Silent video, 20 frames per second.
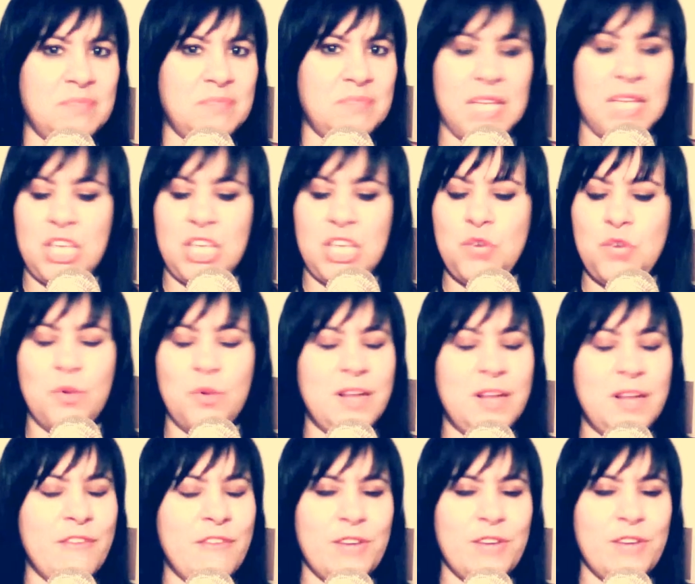you will
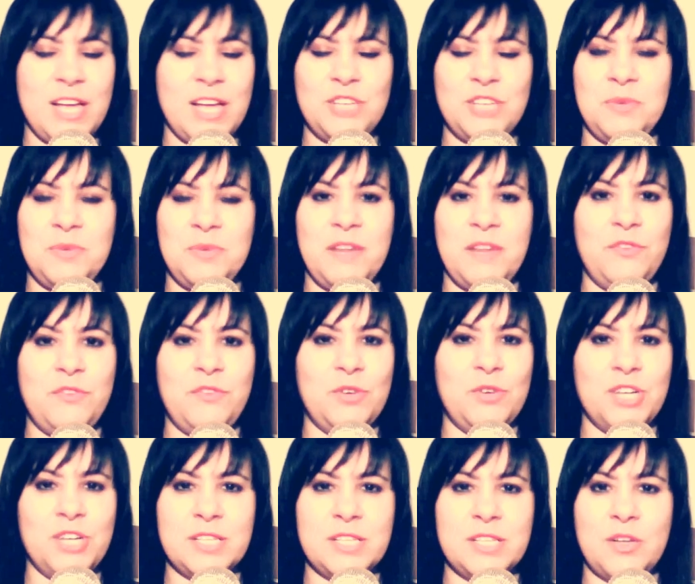never get to it if you're
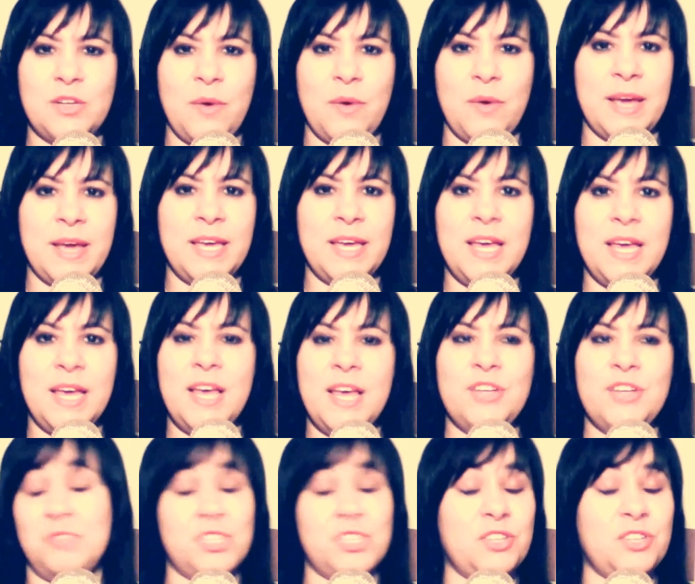just
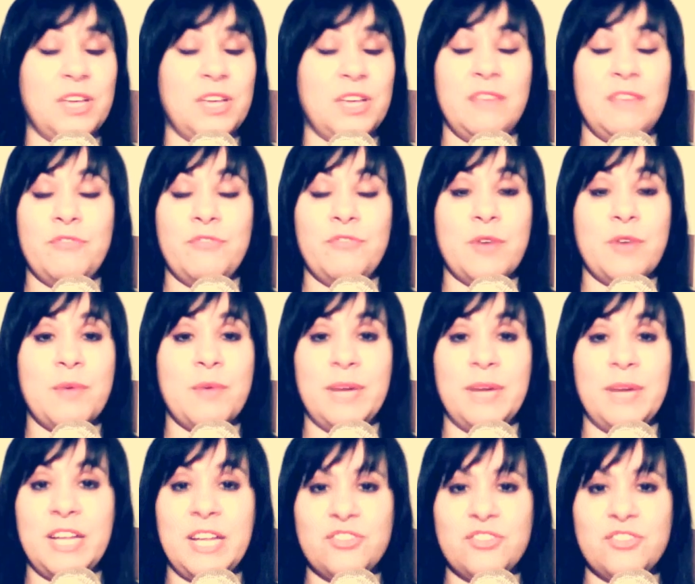looking for a
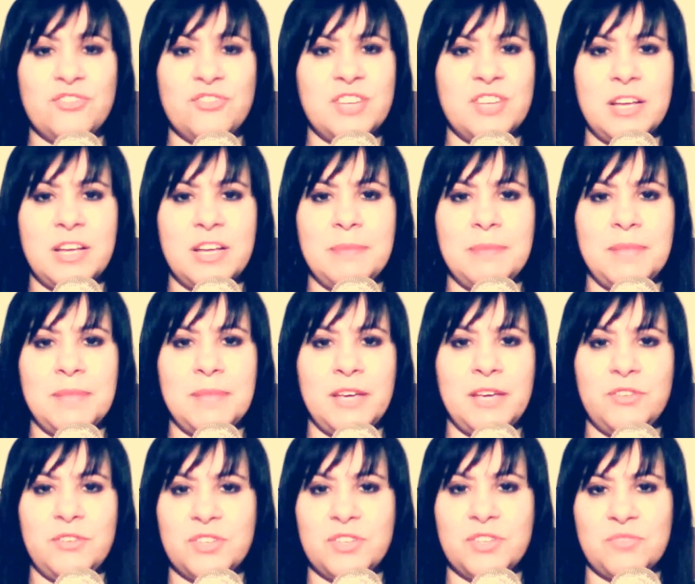relationship
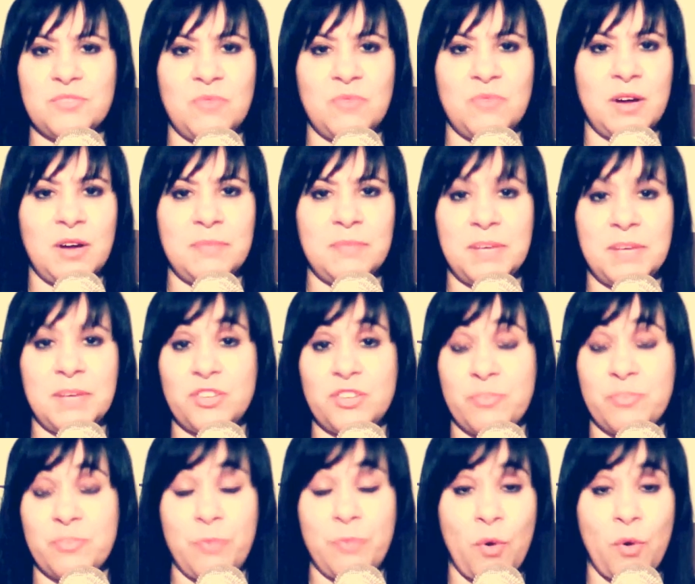that you just want because
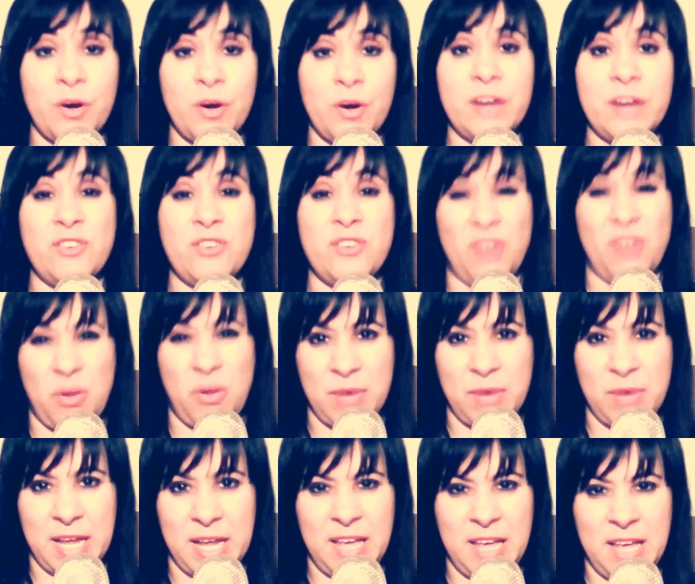you're bored and you're
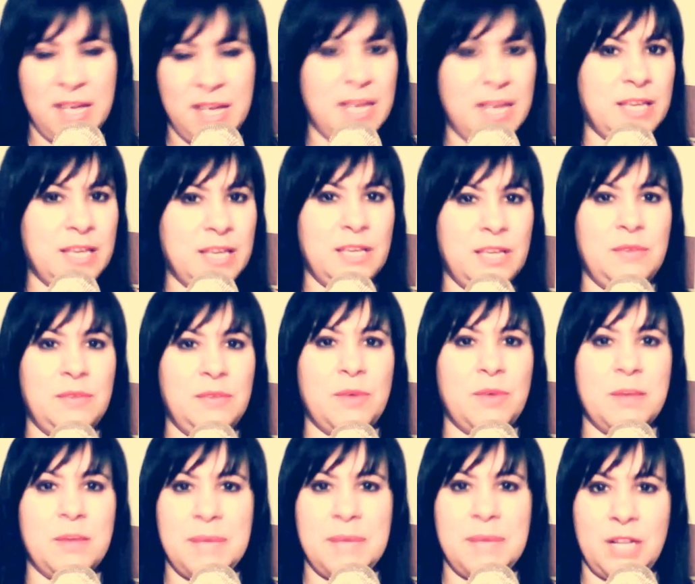lonely. You
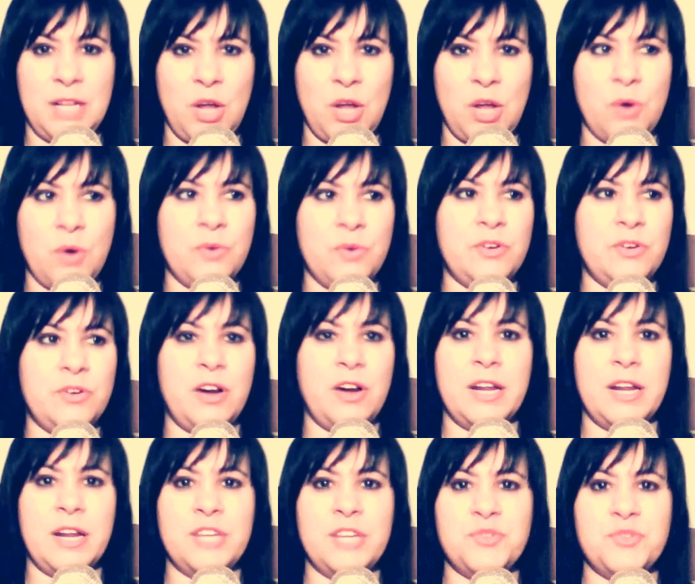want to be alone. You're
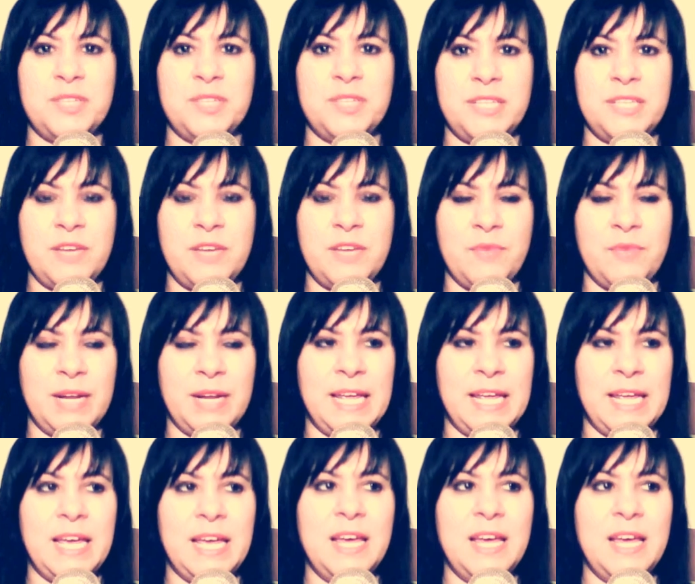not interested in really